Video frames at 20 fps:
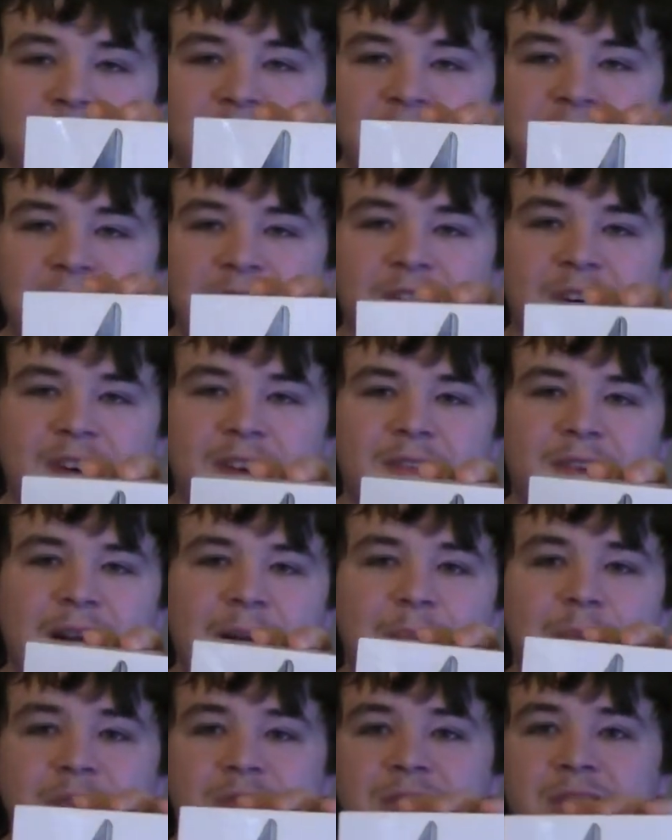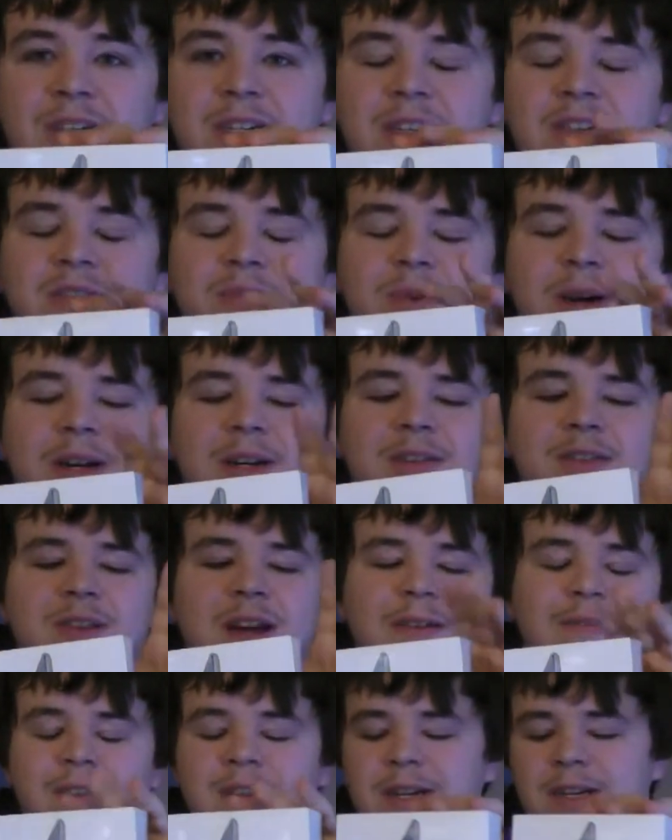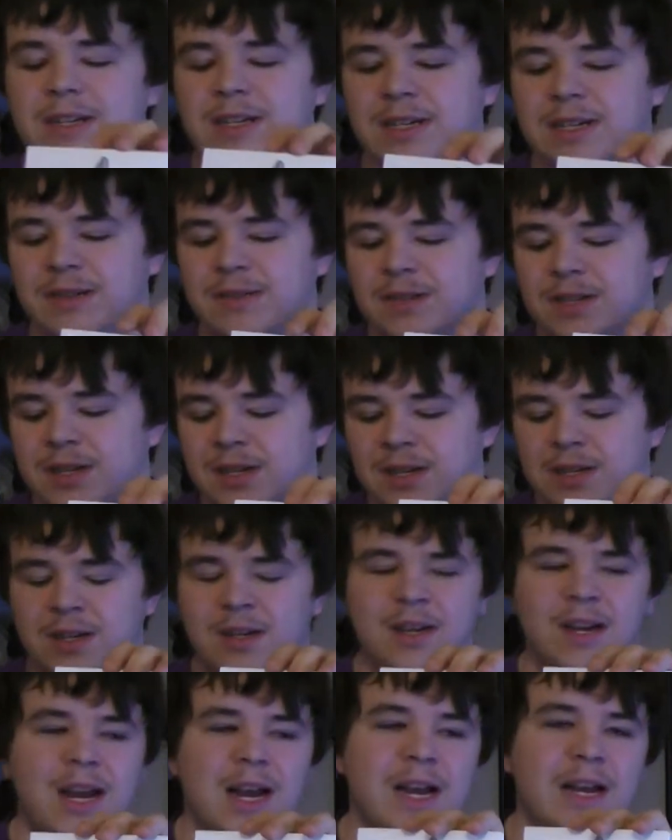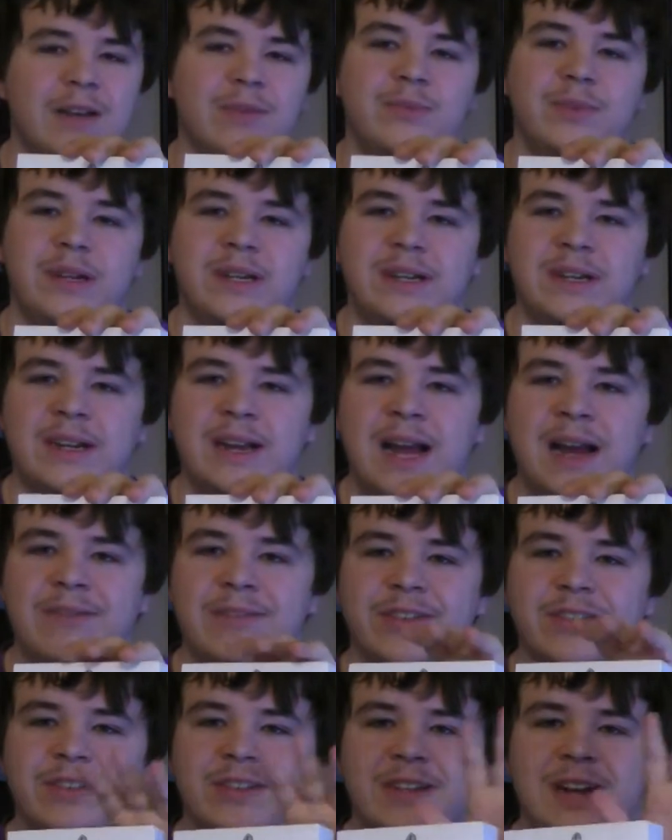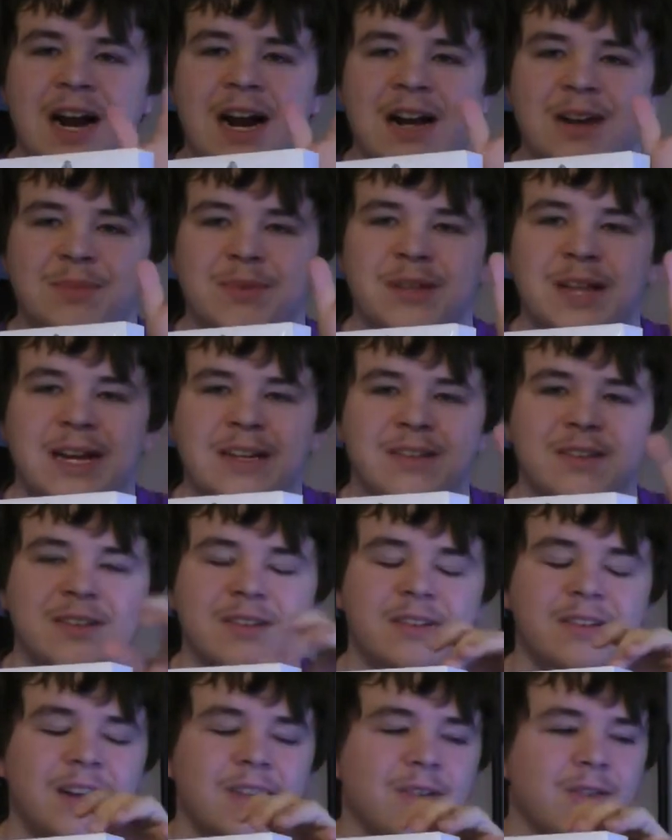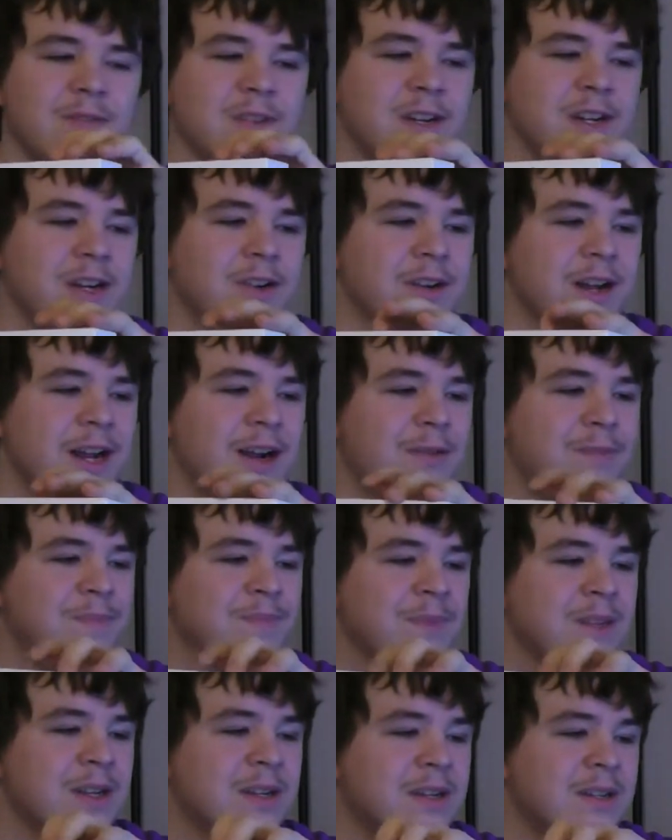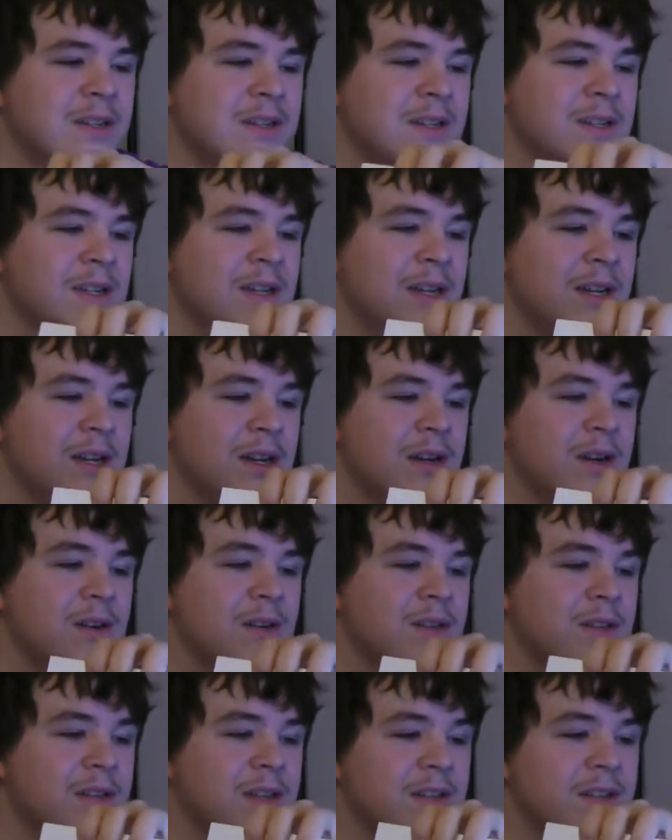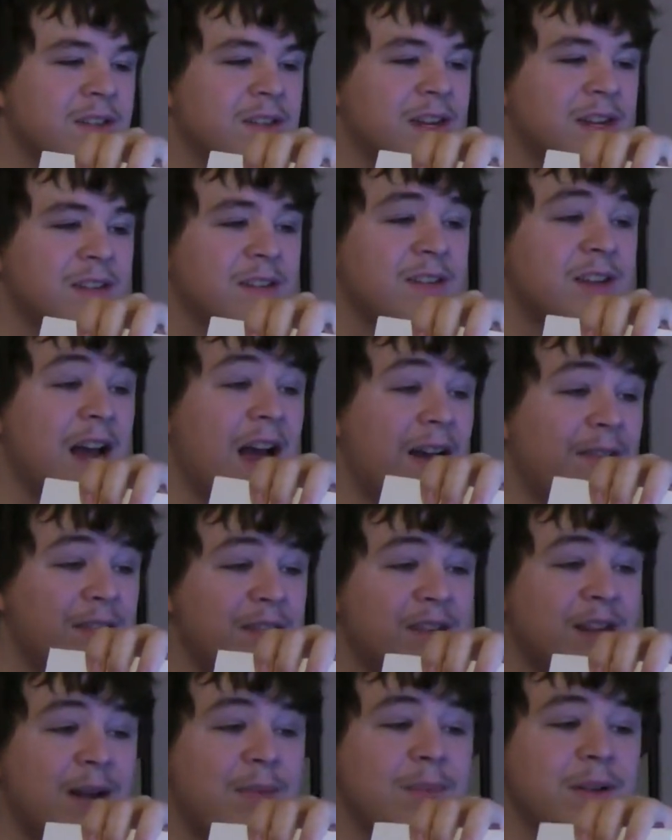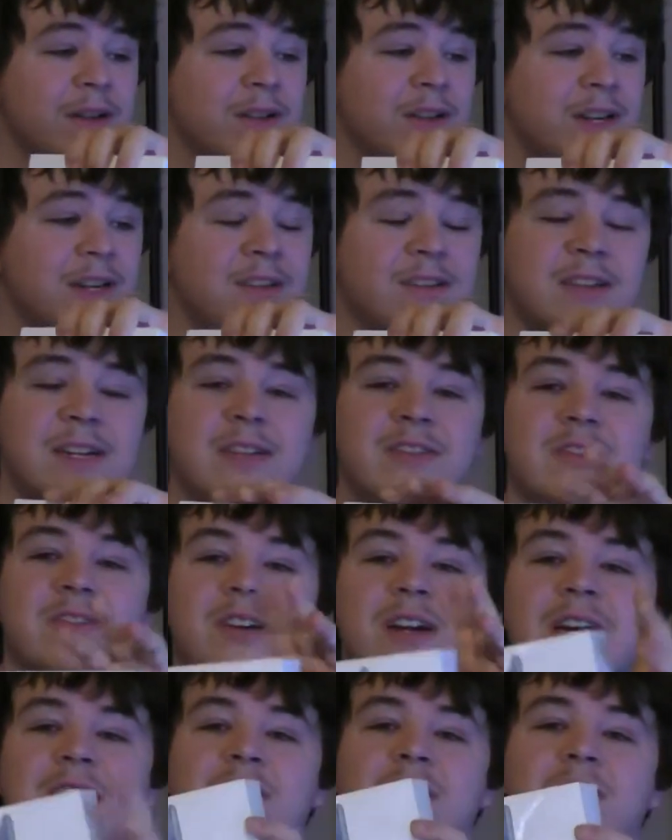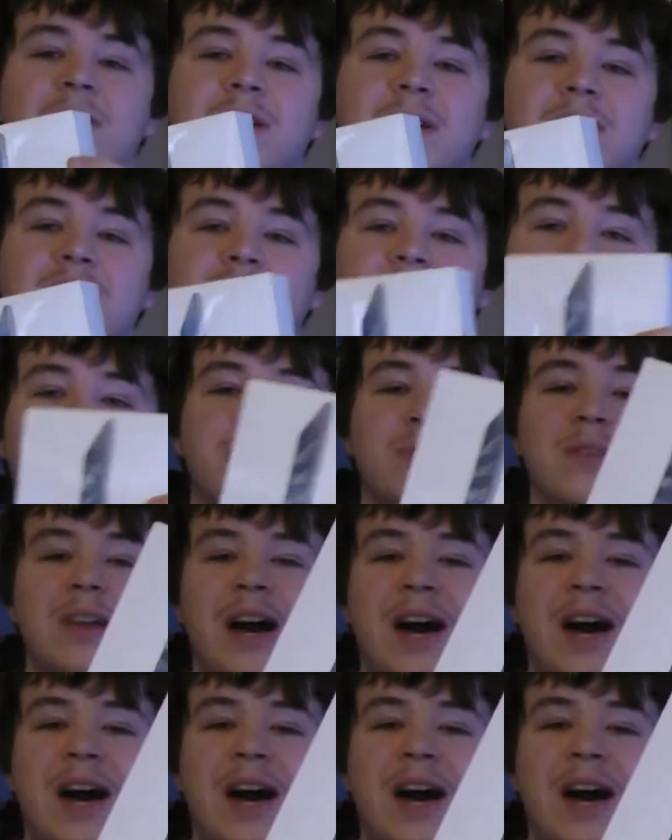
since all of Apple's latest products have Lightning, and we have a stock, but that's in another video now. This does have its ambient light sensor and already ships with